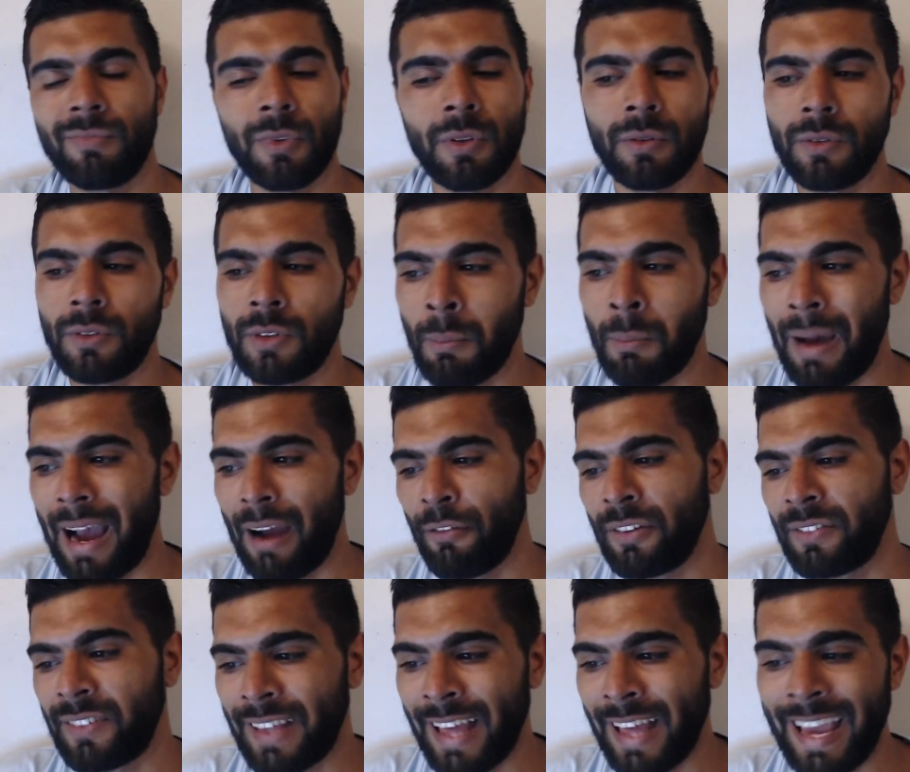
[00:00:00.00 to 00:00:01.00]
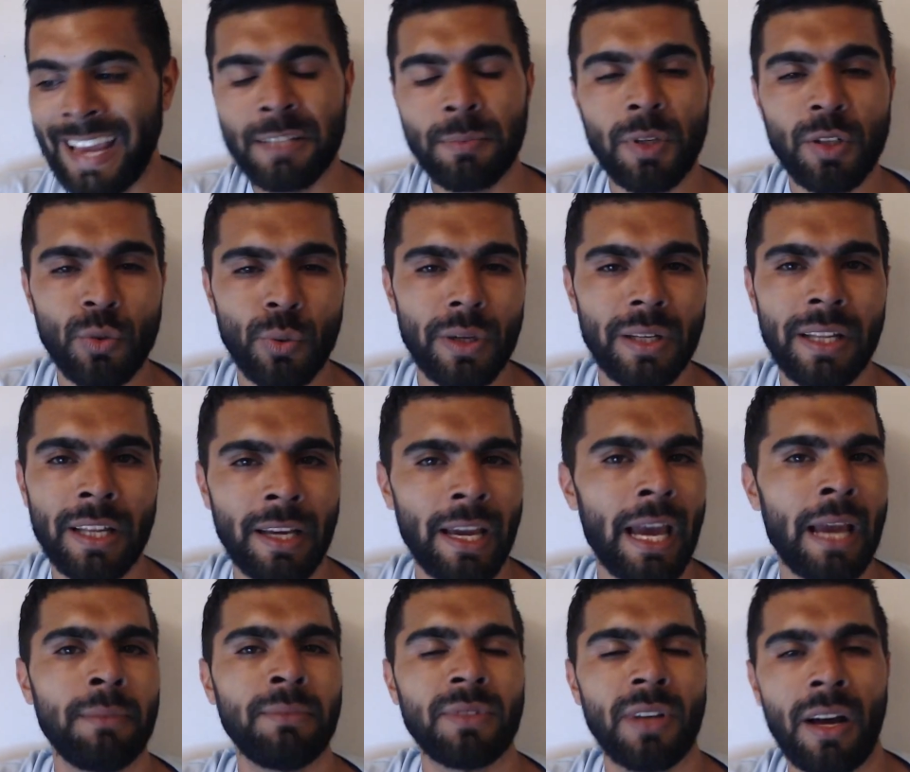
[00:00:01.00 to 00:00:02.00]
the matter of days between the
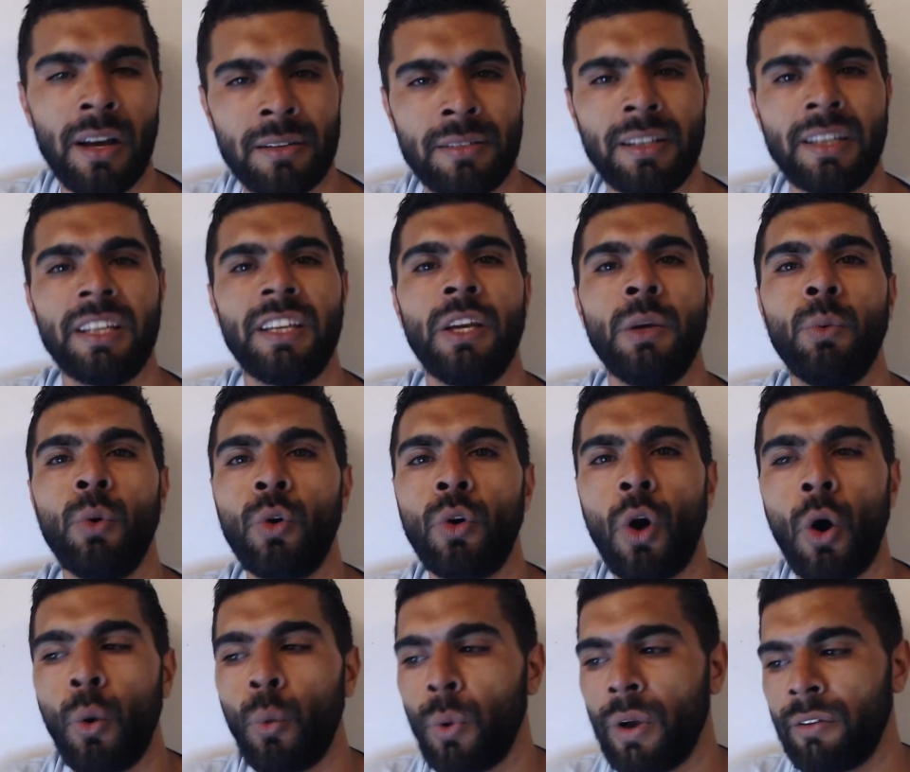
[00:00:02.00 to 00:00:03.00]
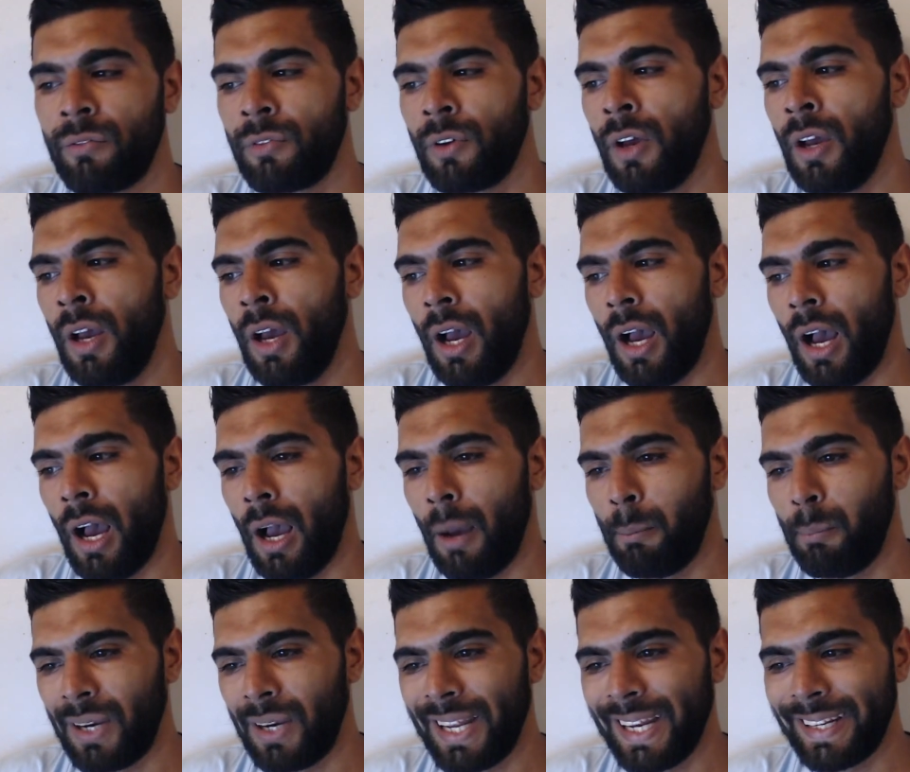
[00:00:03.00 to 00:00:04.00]
games, I think he will go with
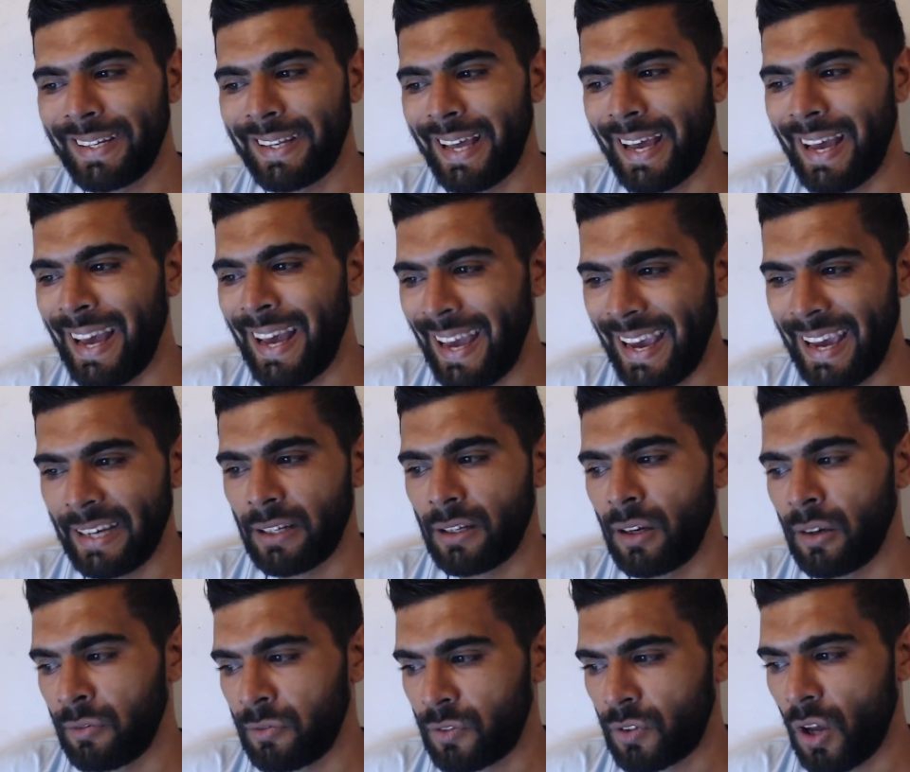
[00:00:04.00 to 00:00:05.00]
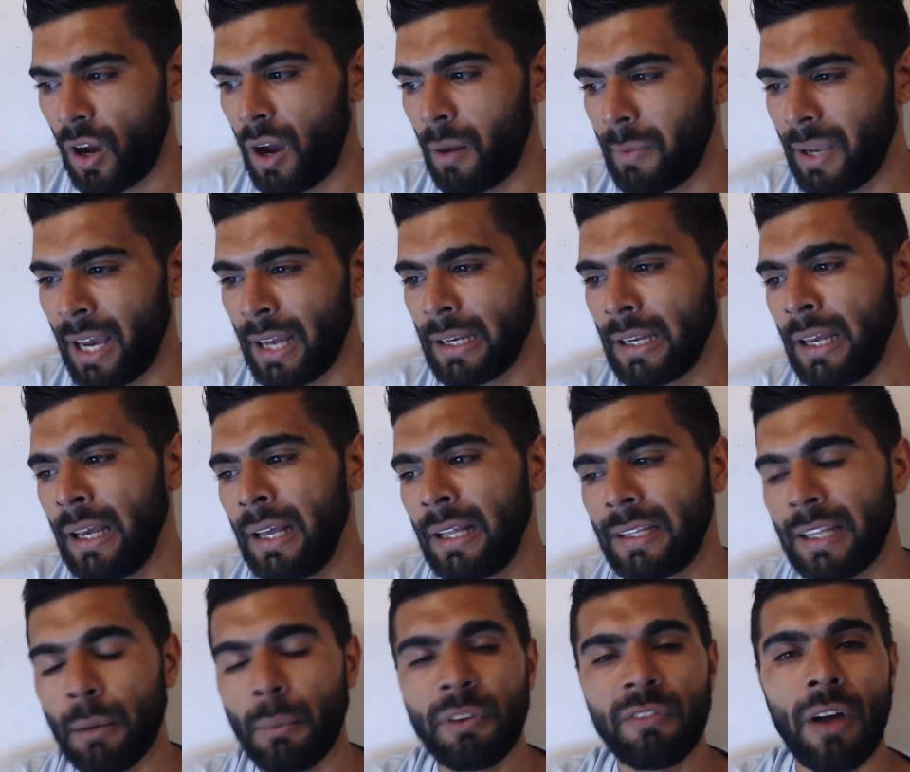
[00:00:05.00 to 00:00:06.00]
Blind ahead of Darmian.
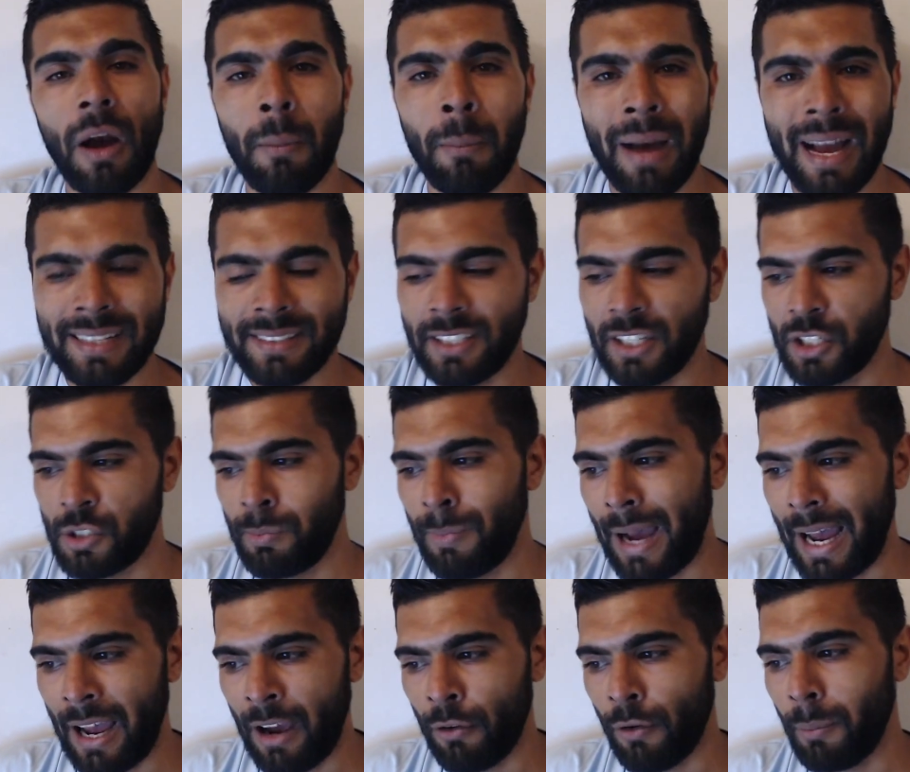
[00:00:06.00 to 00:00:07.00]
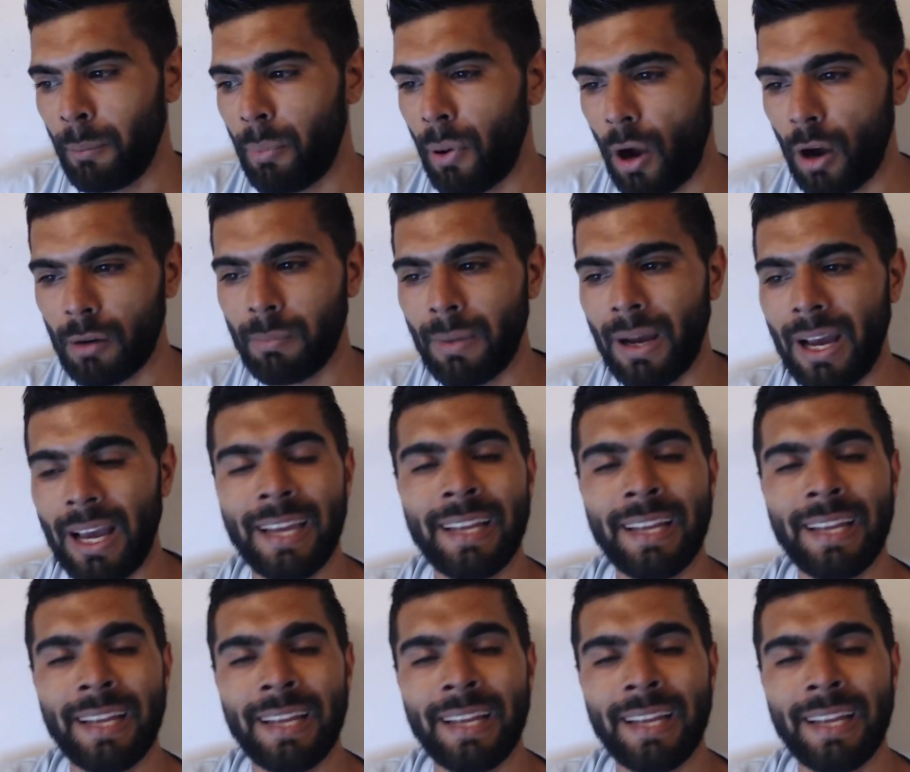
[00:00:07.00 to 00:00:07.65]
Then we've got Matic, Mata and Pogba in